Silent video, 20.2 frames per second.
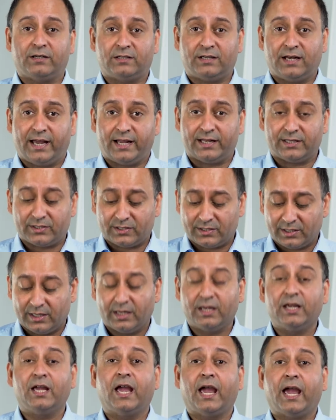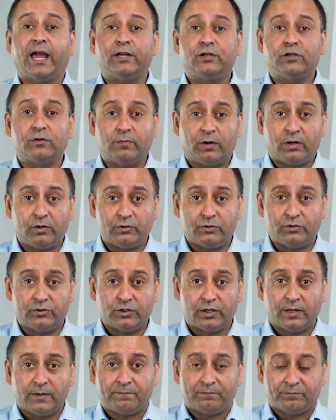to lets, HMOs,
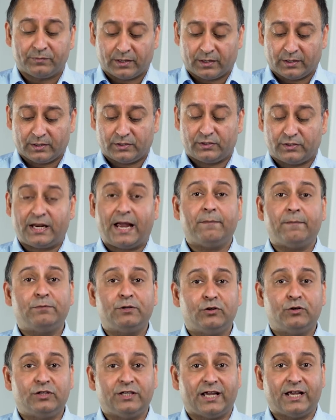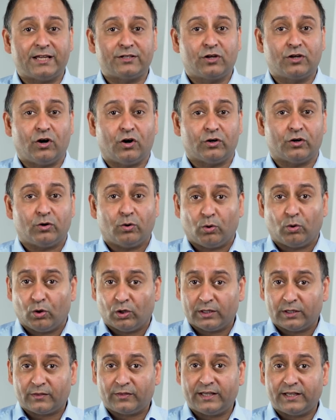Stamp duty has gone, all
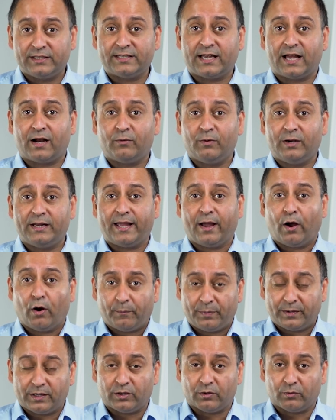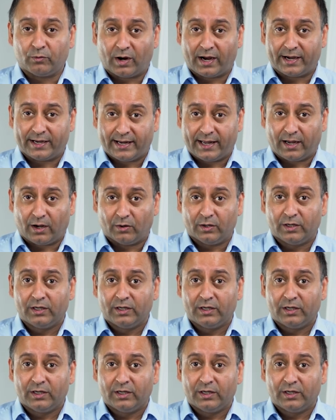the things that are really helping you right now.